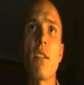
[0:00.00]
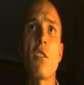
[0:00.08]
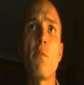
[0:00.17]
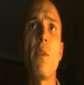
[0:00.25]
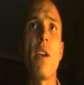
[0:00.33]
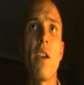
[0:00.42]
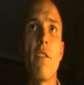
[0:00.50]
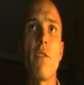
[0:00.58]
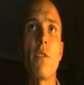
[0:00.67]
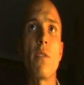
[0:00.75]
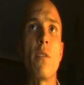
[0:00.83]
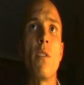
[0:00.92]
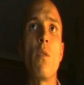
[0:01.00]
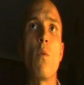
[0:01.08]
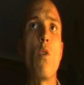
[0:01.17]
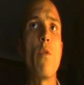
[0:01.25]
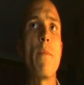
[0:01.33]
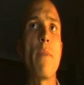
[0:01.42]
Such behavior
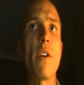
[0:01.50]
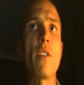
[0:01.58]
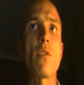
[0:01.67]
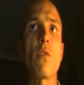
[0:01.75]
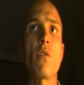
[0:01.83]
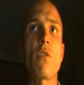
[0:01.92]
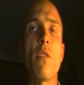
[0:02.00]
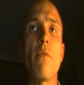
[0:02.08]
will be based on